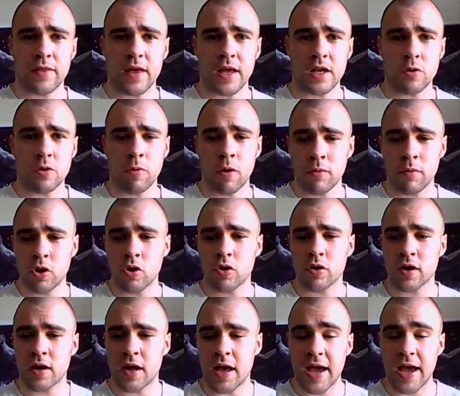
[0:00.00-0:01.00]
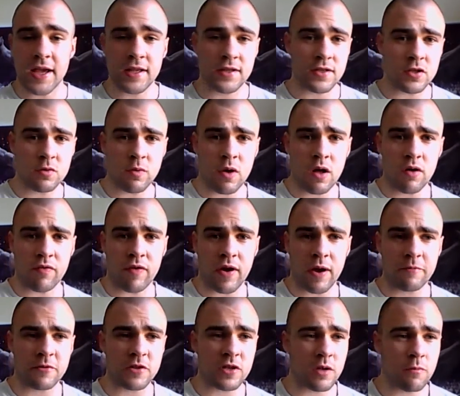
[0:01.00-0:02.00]
then you're probably looking at 8 to 12
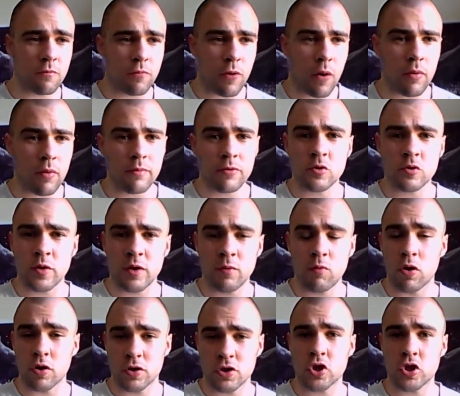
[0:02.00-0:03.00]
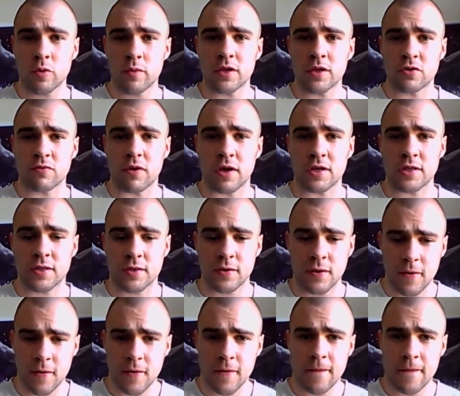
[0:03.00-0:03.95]
reps and probably between 1 and 2 minutes rest,